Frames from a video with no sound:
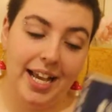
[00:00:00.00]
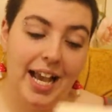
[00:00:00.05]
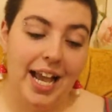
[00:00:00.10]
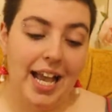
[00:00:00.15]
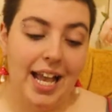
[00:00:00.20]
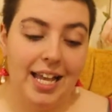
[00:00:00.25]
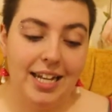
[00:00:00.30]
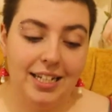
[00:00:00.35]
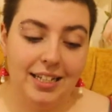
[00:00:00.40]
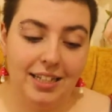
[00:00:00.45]

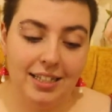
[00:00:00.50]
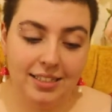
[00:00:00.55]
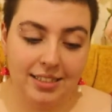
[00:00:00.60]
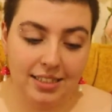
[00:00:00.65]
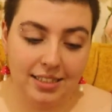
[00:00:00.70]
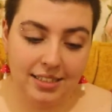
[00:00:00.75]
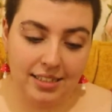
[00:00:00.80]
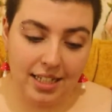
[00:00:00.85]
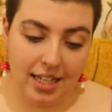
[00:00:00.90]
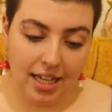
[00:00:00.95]
And this
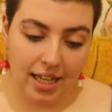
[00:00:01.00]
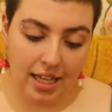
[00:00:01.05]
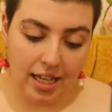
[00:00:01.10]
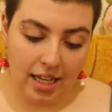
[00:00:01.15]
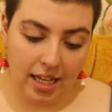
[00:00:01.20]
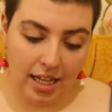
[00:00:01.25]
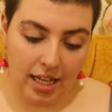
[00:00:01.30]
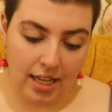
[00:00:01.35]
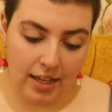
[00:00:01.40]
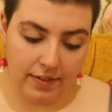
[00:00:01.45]
is
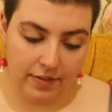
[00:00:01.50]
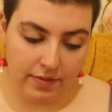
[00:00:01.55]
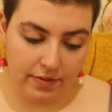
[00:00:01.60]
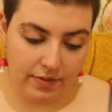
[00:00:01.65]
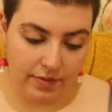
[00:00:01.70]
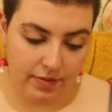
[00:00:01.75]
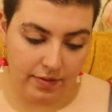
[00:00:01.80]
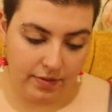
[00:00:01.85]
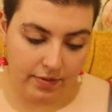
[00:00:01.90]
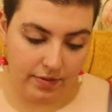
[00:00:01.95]
a
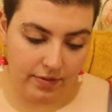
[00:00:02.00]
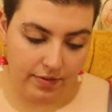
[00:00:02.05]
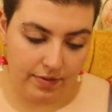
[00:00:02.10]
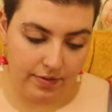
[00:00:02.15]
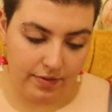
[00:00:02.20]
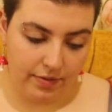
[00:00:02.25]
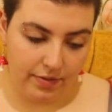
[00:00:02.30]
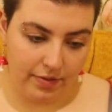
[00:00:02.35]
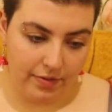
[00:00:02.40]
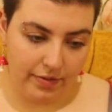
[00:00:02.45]

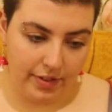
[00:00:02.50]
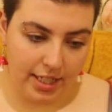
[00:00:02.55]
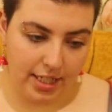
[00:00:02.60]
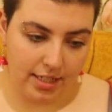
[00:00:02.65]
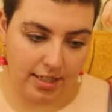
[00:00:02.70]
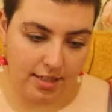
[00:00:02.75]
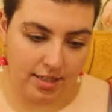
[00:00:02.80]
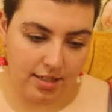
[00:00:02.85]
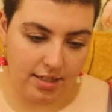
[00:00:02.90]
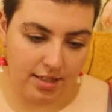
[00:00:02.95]

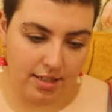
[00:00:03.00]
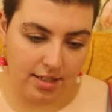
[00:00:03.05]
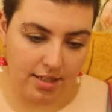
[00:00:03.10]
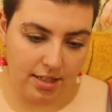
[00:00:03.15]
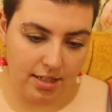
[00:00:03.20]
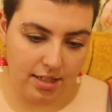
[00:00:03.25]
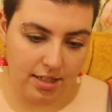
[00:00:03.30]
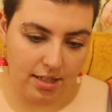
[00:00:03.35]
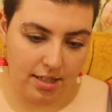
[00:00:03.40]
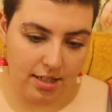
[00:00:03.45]

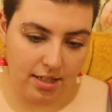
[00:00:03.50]
fantasy.